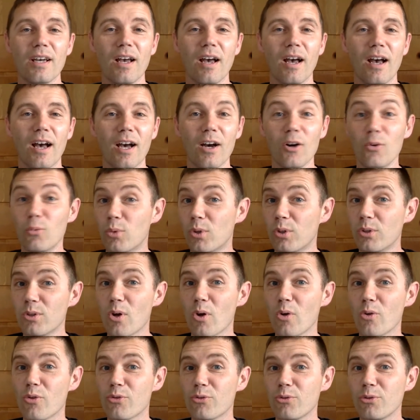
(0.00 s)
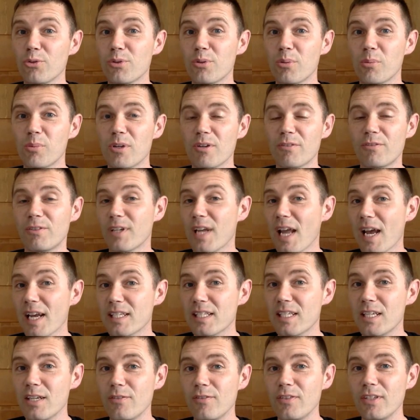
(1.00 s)
We'll go through some different
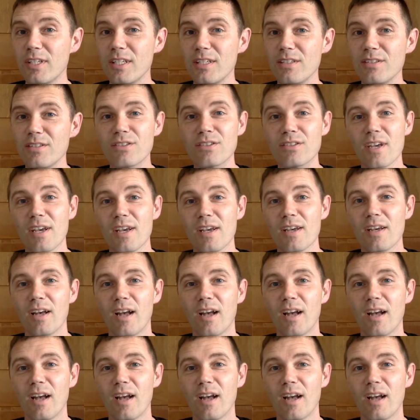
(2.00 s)
activities